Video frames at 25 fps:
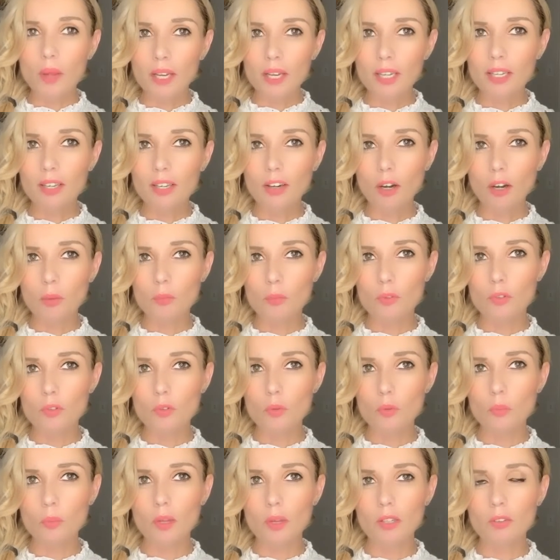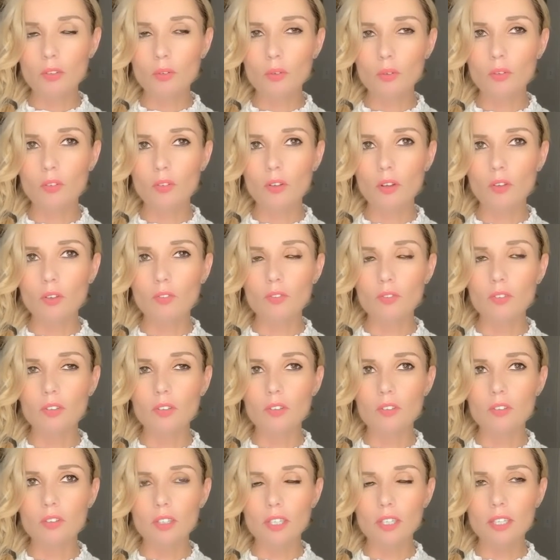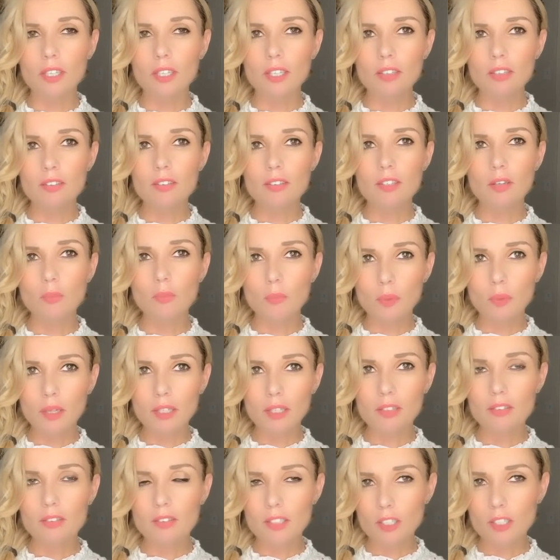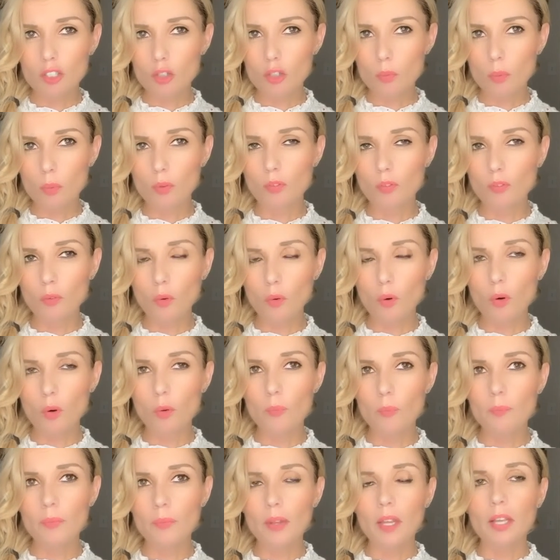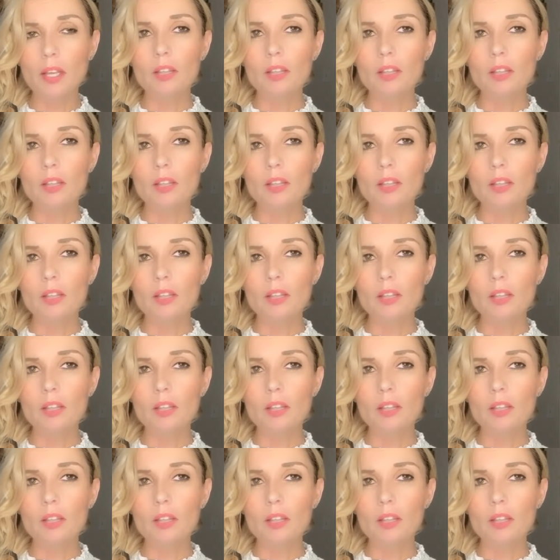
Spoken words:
when it comes to mental toughness, it is the ability to perform,